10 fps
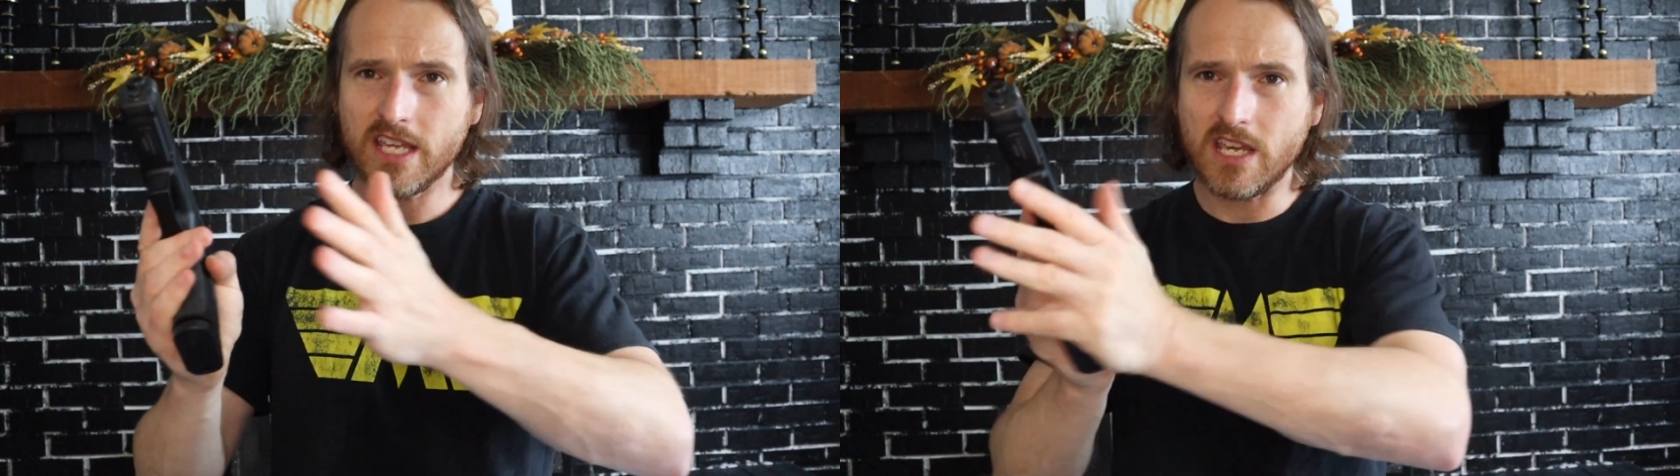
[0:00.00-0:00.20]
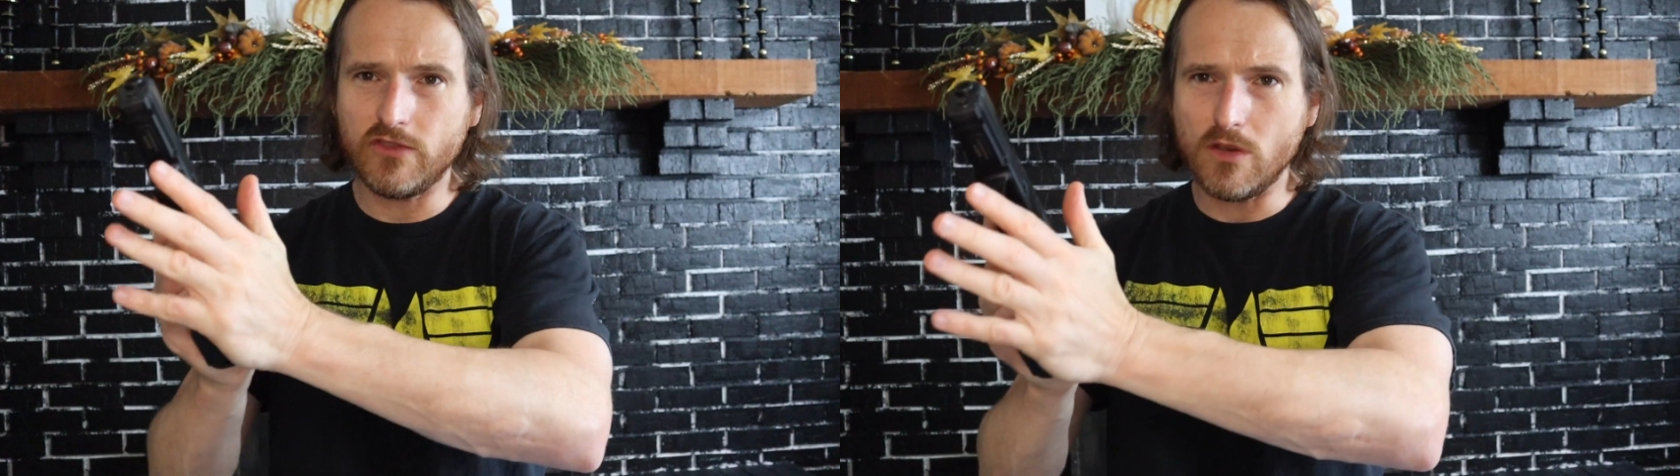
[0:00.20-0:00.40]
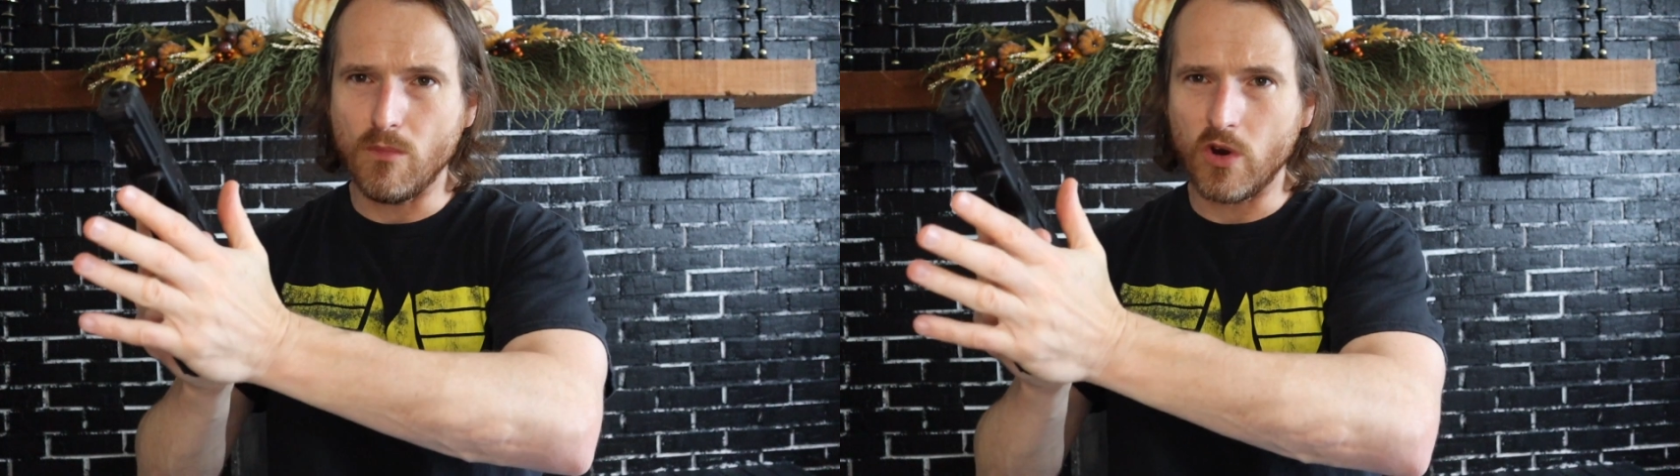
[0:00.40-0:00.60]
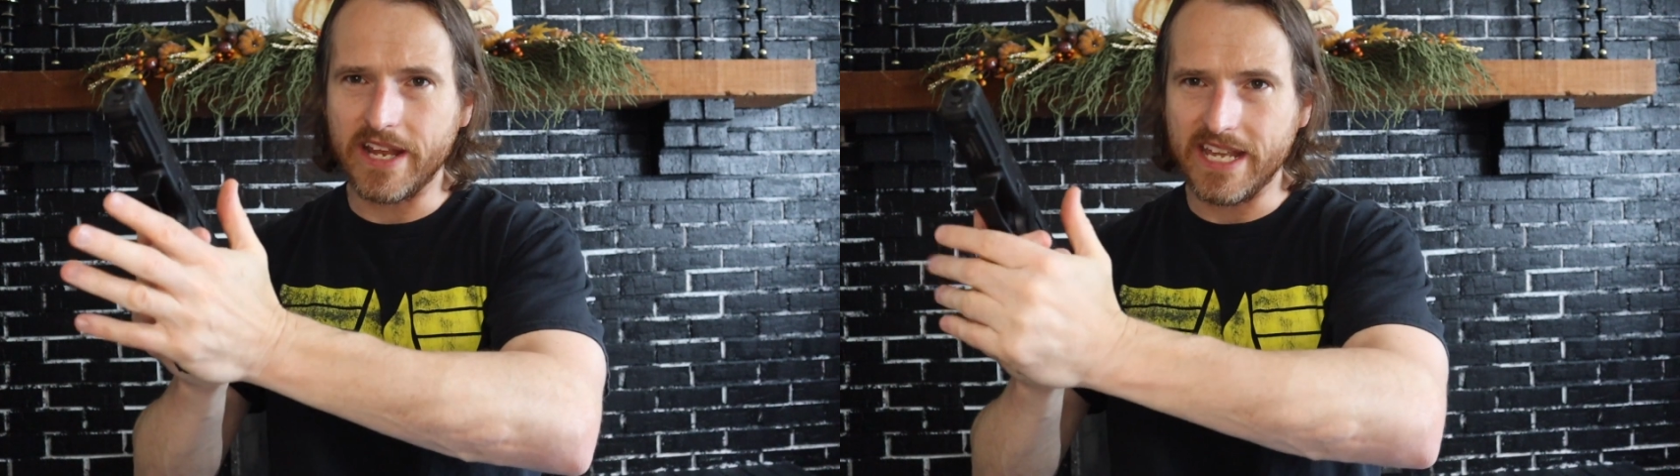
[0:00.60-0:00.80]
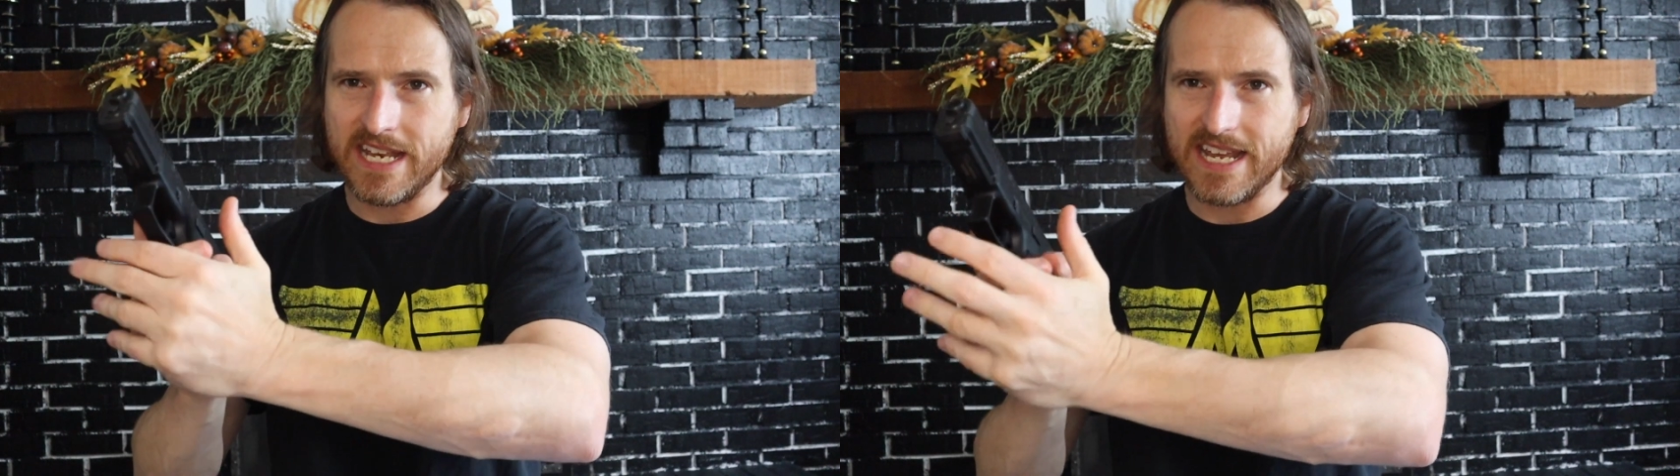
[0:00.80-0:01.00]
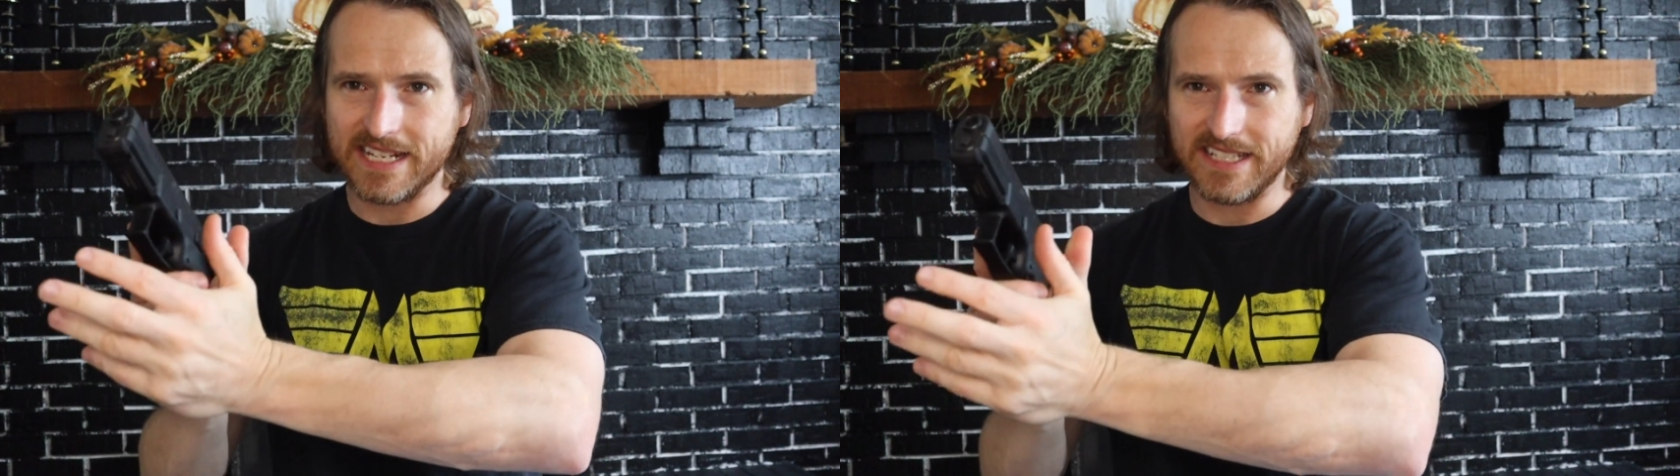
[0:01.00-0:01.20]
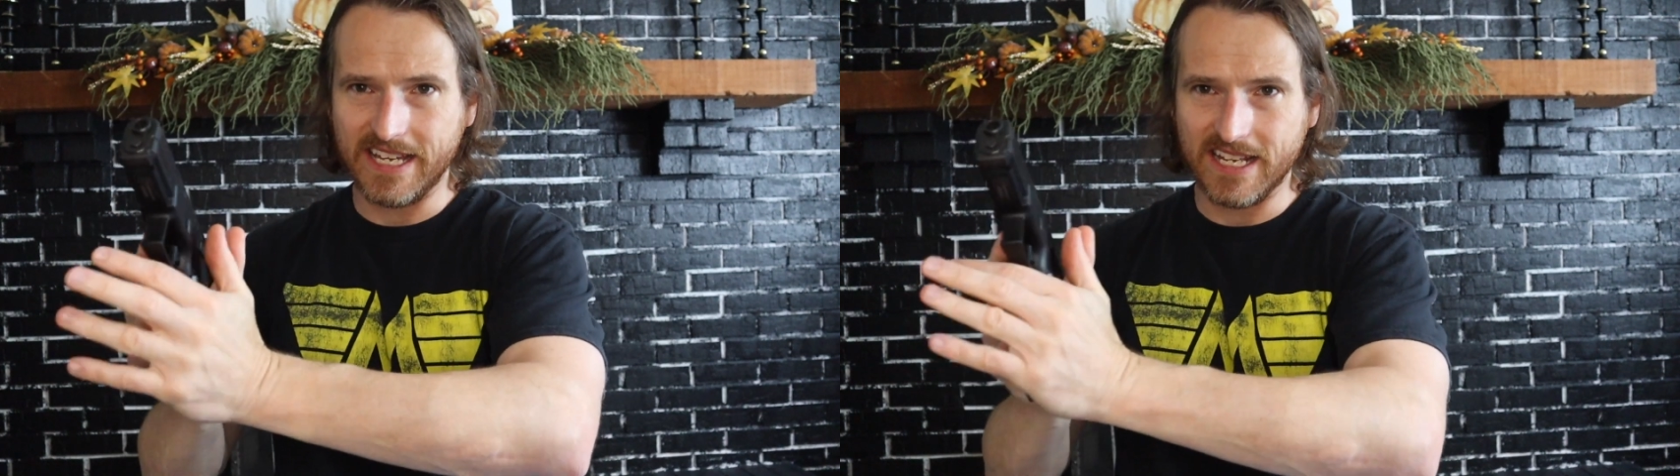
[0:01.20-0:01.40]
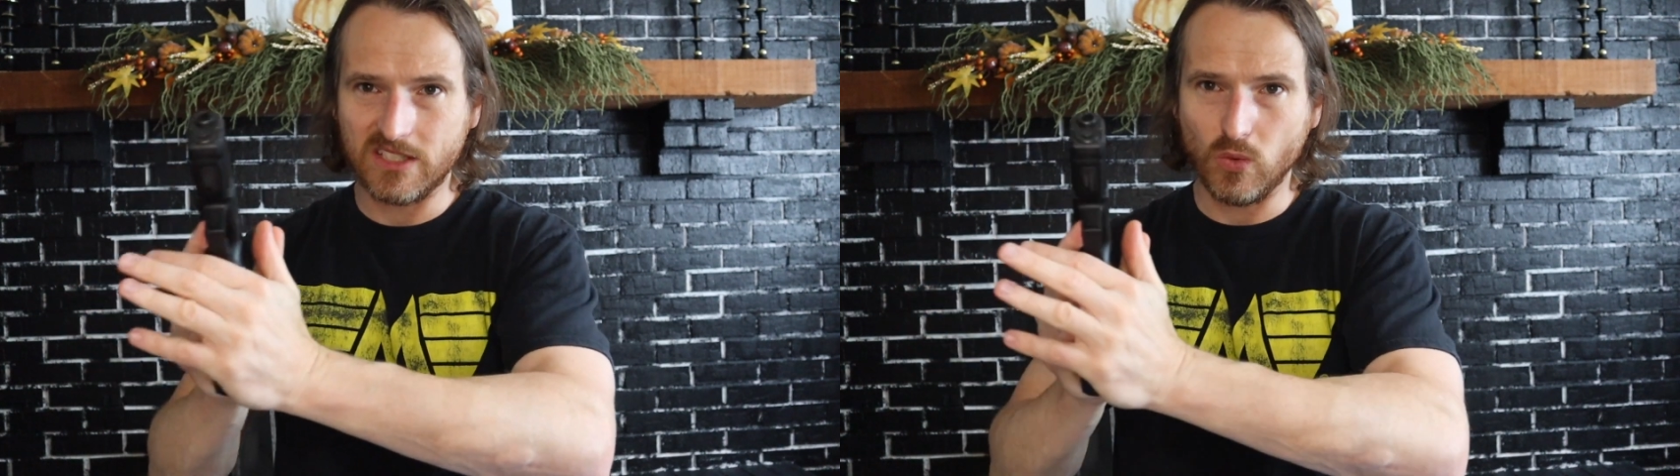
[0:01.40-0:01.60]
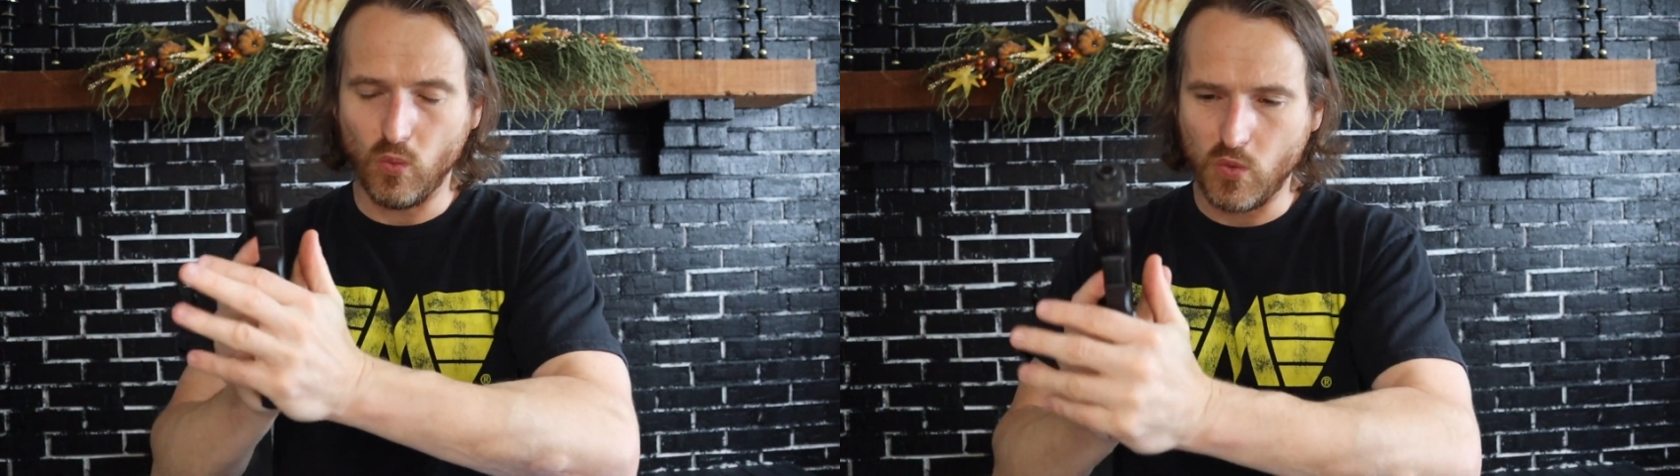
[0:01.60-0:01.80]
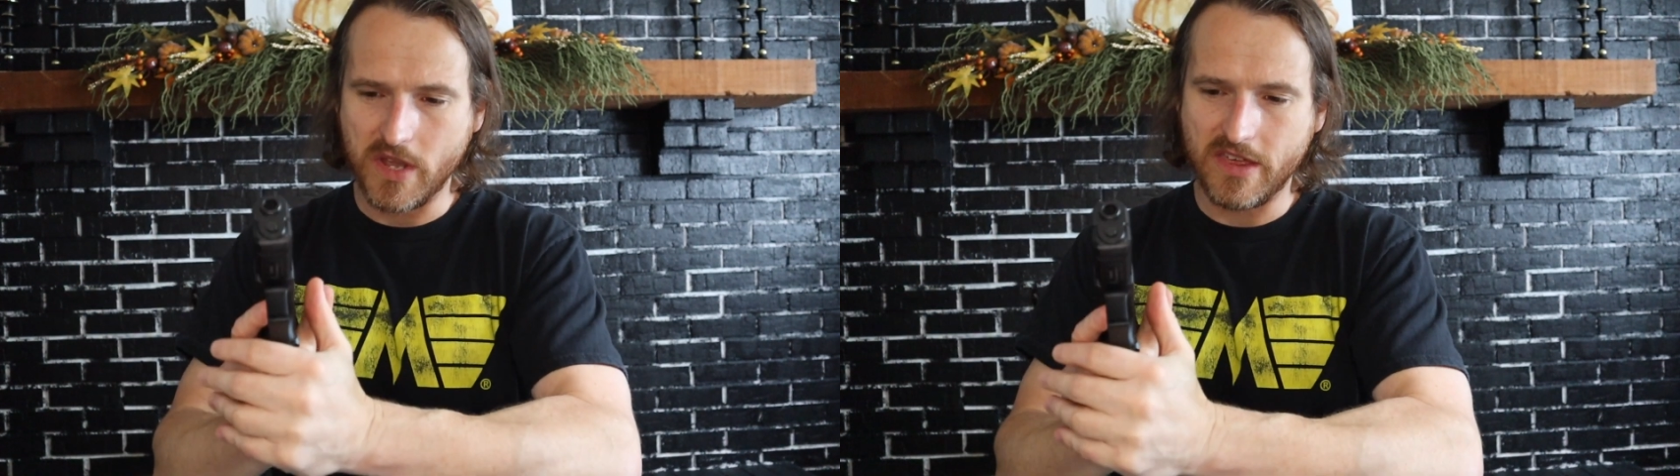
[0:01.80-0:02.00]
gives you more to index against
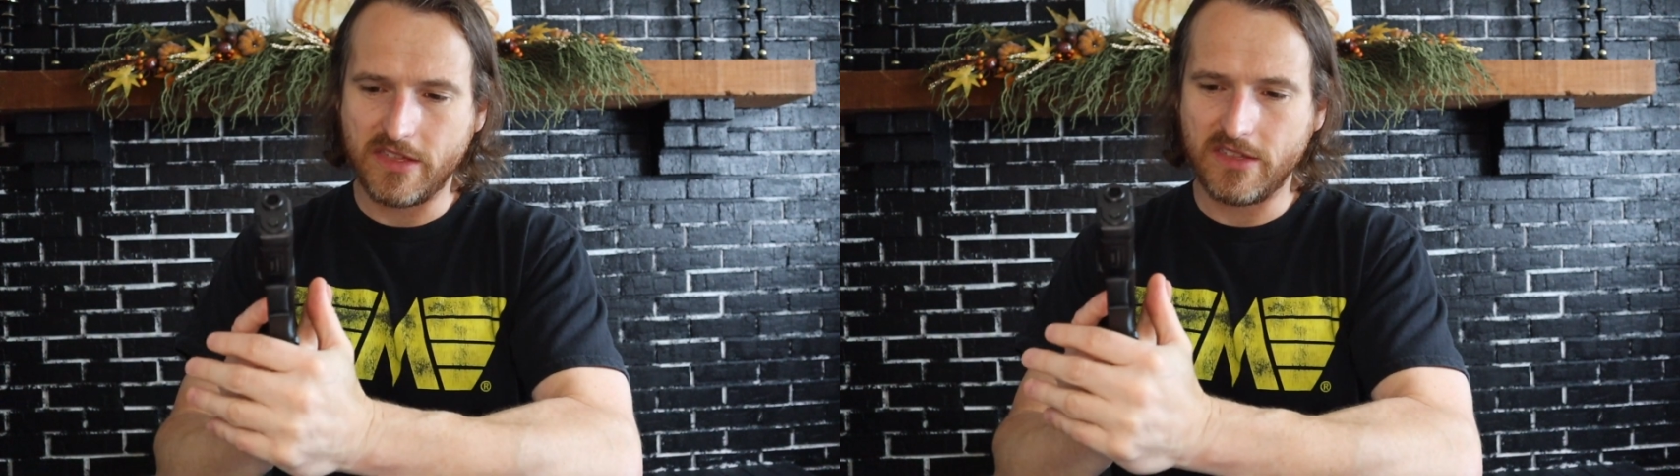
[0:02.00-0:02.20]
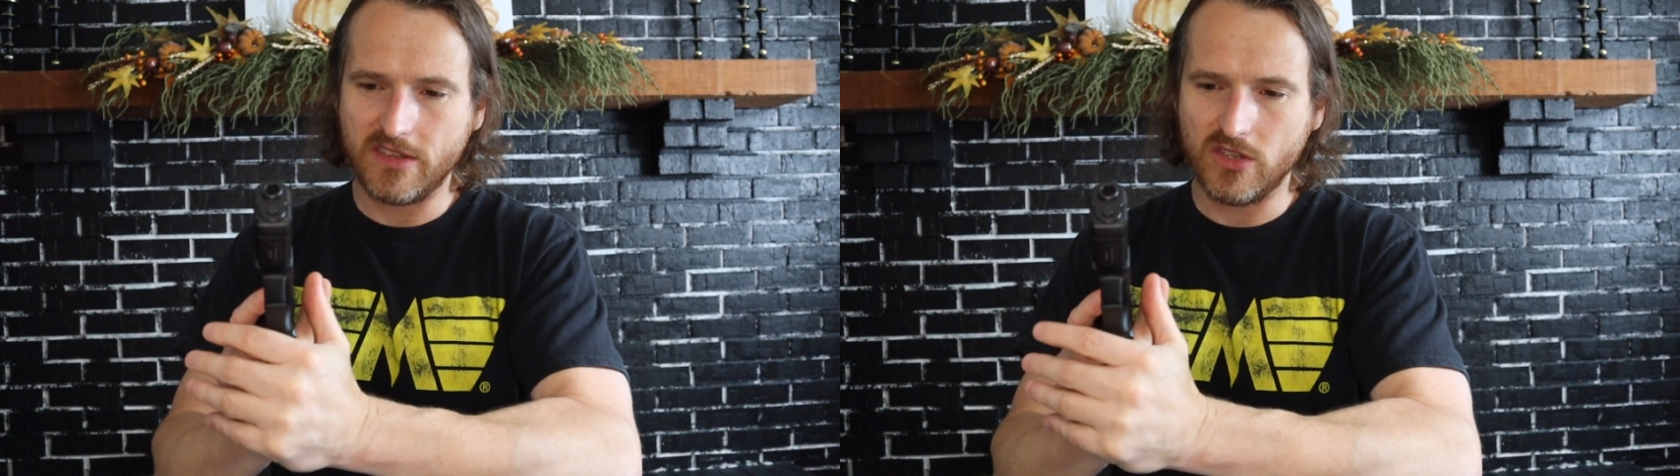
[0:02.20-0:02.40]
with